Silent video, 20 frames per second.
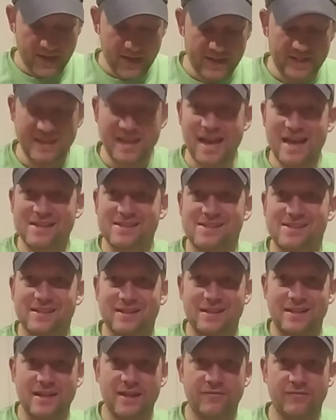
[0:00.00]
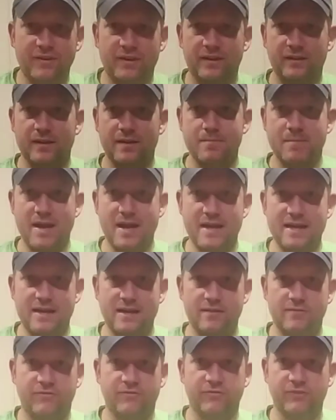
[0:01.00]
and that significantly made
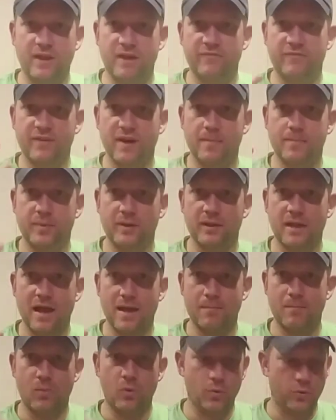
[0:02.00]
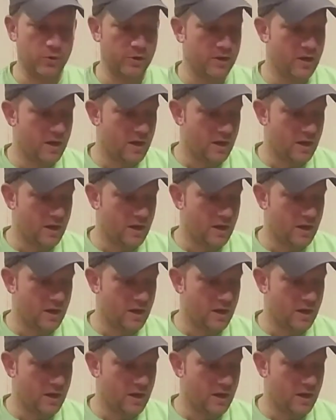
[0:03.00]
it fluff up a lot more.